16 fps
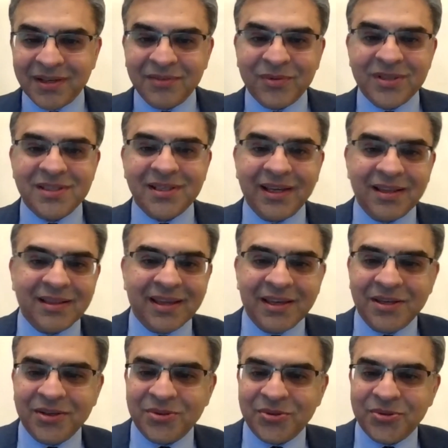And once again,
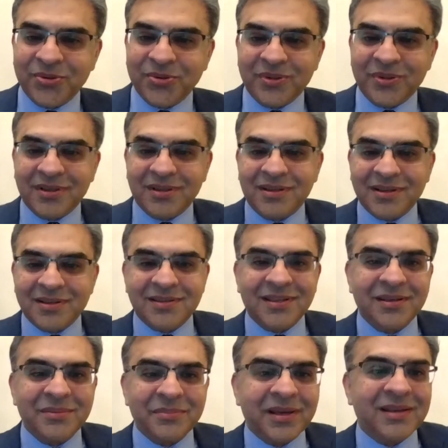thank you to
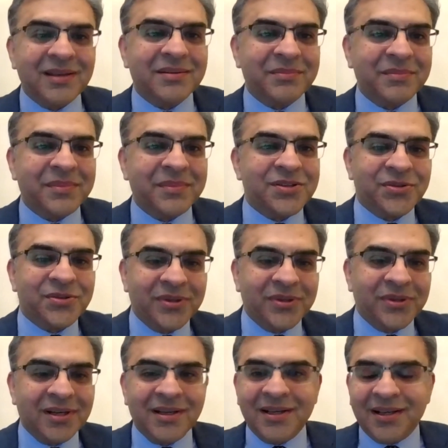Naseem and Mansoor